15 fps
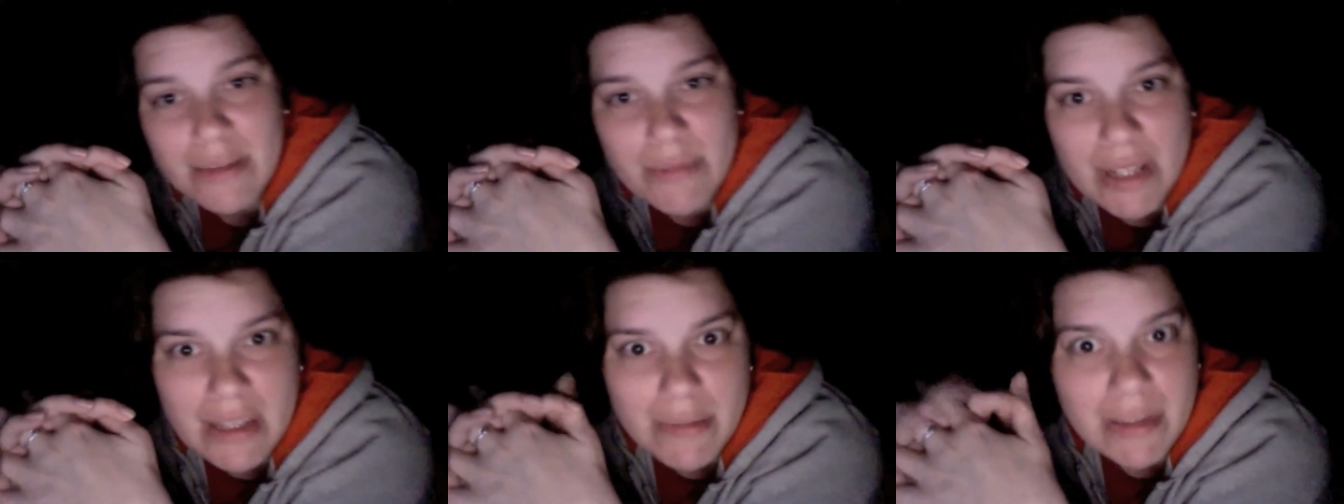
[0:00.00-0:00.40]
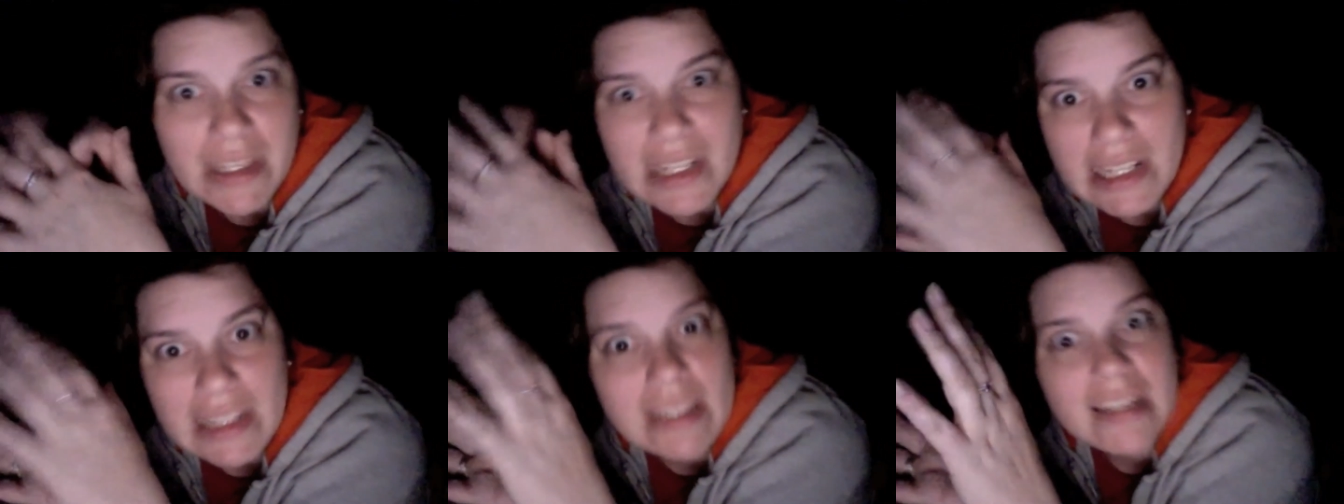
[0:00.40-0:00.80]
and in the
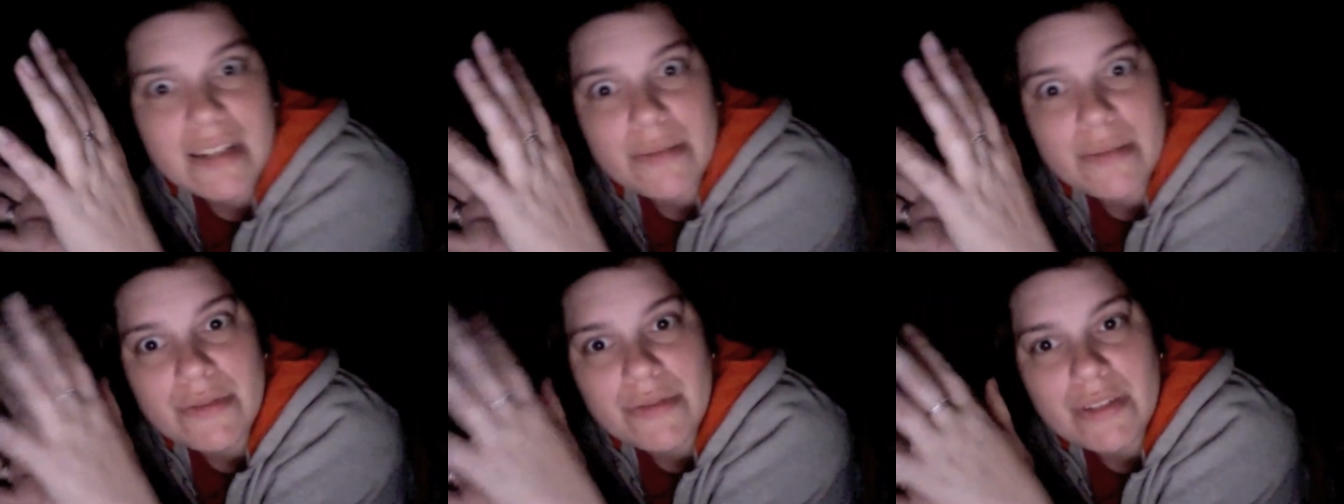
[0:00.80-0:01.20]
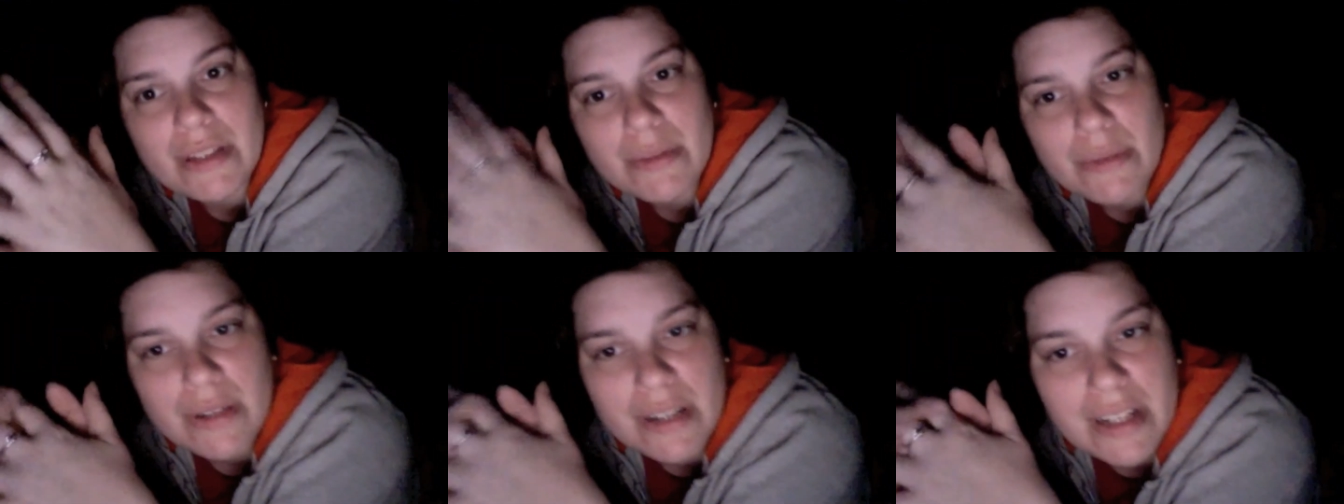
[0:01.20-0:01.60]
beginning Lana was really
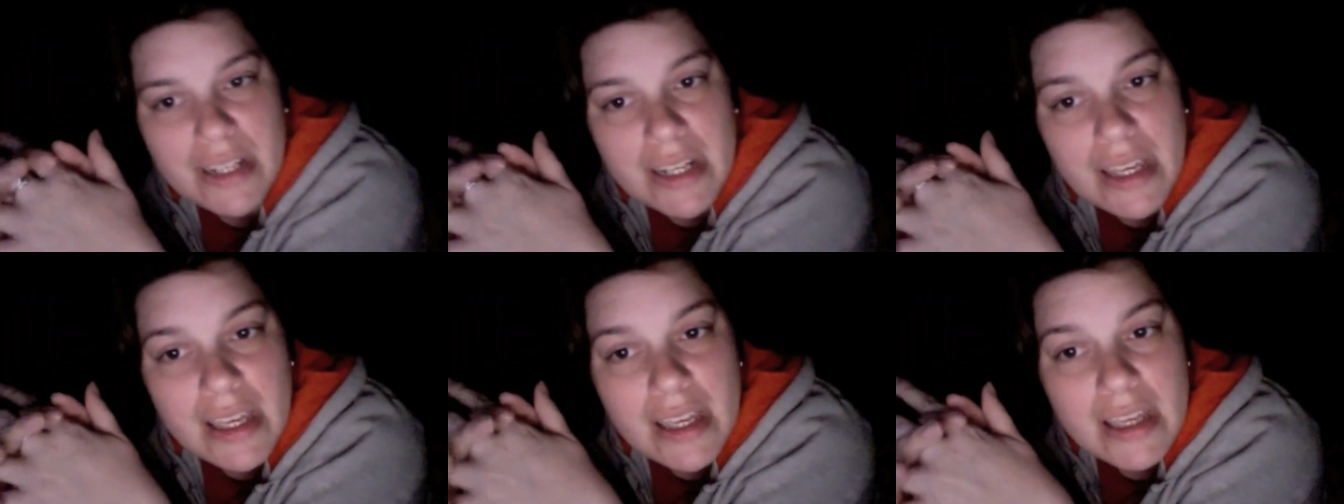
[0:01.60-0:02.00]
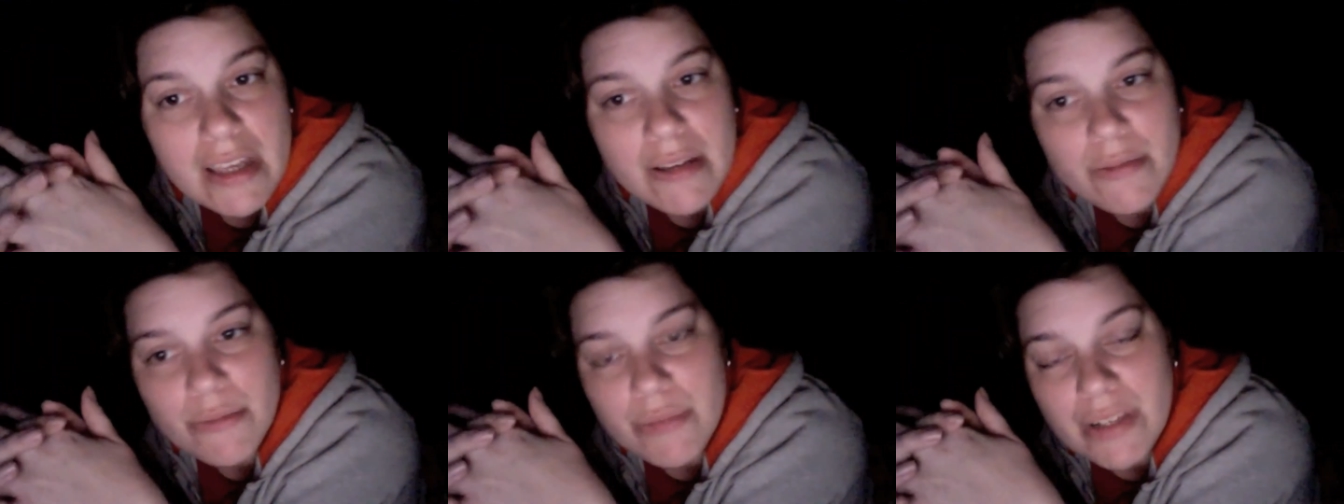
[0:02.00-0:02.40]
worried,
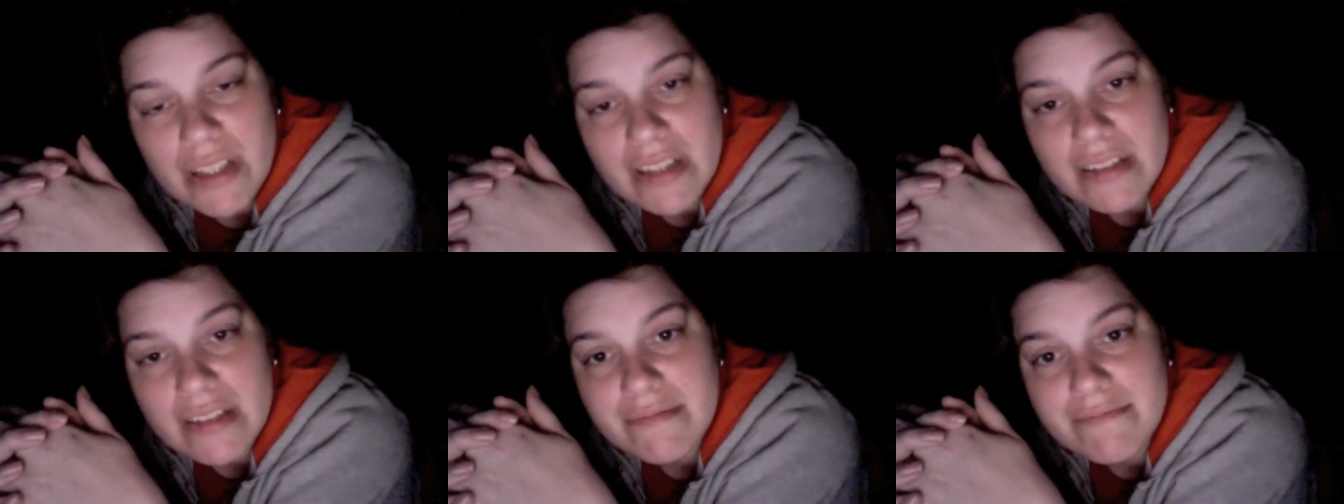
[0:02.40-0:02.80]
but